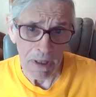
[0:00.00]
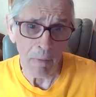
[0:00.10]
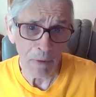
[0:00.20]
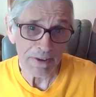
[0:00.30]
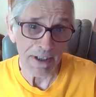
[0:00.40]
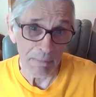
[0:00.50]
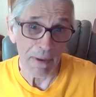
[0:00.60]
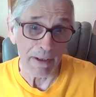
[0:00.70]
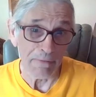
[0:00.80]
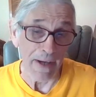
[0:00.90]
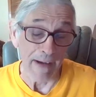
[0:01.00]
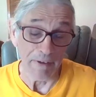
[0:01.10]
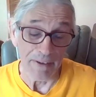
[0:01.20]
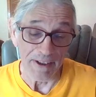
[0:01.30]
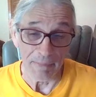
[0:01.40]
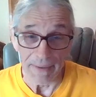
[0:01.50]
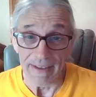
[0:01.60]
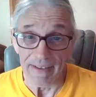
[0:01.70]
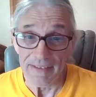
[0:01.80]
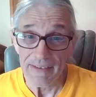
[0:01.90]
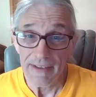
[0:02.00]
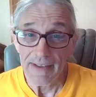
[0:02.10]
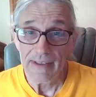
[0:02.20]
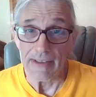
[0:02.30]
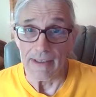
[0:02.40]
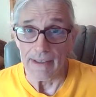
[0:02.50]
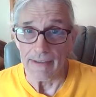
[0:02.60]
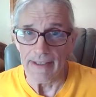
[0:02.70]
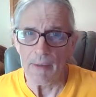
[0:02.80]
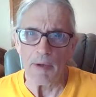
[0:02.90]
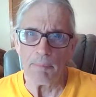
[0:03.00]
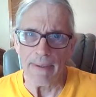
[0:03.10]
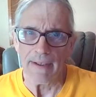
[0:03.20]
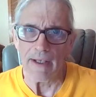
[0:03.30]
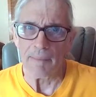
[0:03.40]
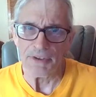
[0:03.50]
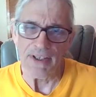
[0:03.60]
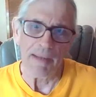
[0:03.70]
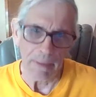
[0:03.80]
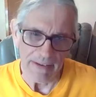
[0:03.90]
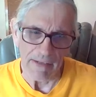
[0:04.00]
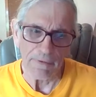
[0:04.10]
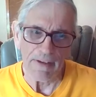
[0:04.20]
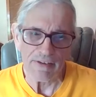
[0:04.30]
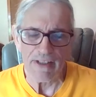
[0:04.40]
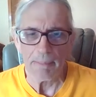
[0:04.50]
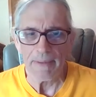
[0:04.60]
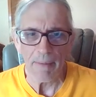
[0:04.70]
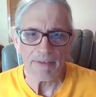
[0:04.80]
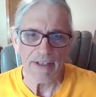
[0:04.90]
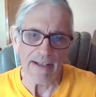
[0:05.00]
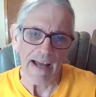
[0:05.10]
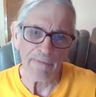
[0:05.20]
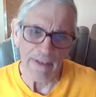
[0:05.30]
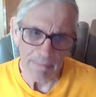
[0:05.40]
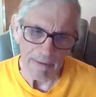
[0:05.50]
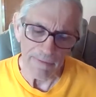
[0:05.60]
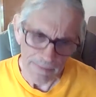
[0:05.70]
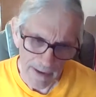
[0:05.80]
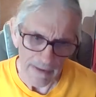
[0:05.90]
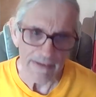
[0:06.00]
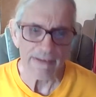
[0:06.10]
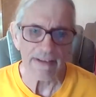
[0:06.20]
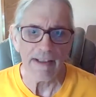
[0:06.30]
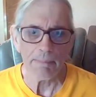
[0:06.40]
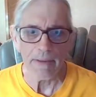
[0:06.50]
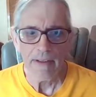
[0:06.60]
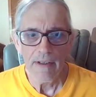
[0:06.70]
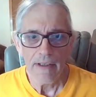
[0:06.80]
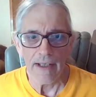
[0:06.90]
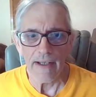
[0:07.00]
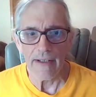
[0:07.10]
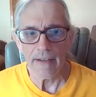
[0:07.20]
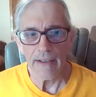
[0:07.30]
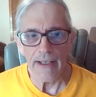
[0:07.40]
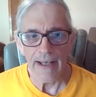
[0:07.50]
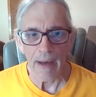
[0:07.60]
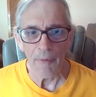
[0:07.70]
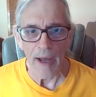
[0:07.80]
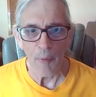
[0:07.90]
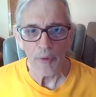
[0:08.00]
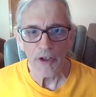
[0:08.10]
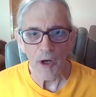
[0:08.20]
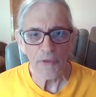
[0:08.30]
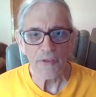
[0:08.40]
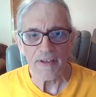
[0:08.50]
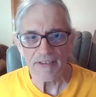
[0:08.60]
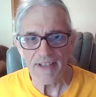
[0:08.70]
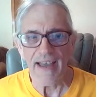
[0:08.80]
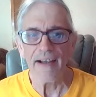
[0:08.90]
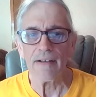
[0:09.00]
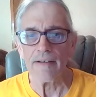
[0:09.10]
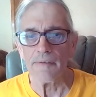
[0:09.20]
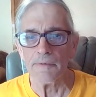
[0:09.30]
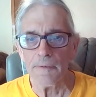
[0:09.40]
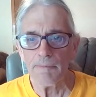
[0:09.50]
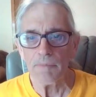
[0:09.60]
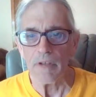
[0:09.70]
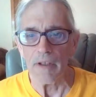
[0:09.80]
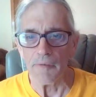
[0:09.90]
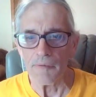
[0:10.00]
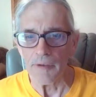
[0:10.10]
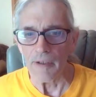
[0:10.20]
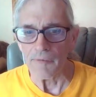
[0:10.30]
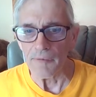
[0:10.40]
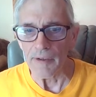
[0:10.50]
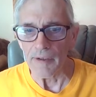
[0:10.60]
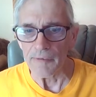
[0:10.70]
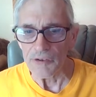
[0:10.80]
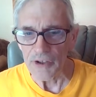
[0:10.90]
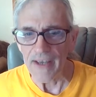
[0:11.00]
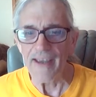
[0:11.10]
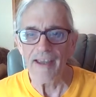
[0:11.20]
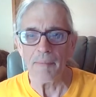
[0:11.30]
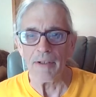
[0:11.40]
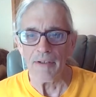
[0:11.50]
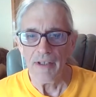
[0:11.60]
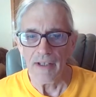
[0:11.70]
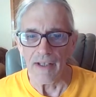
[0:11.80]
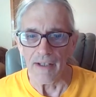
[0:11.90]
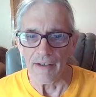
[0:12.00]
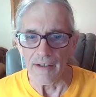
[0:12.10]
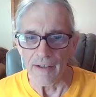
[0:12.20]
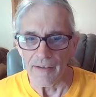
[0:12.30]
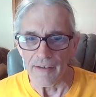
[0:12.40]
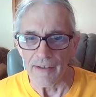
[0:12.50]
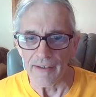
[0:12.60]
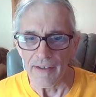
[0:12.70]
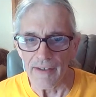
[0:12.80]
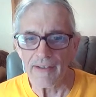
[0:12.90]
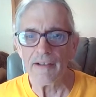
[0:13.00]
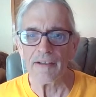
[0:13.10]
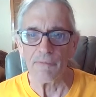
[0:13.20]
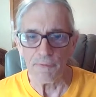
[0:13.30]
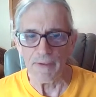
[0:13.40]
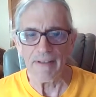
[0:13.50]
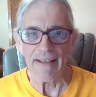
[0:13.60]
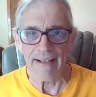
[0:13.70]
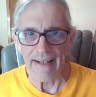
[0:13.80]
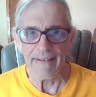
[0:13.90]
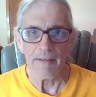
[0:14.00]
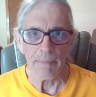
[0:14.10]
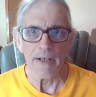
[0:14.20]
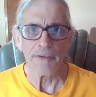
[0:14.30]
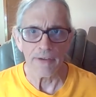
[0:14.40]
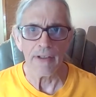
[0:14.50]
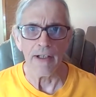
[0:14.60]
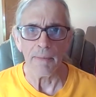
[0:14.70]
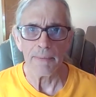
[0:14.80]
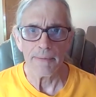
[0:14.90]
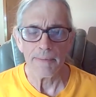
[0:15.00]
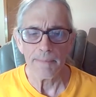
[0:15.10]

I would say, probably 5 to 10 minutes. And then I would be upset because I fell asleep. And then I would say, God, forgive me for falling asleep. And I would go through this cycle of shame and guilt and feeling like I didn't measure up.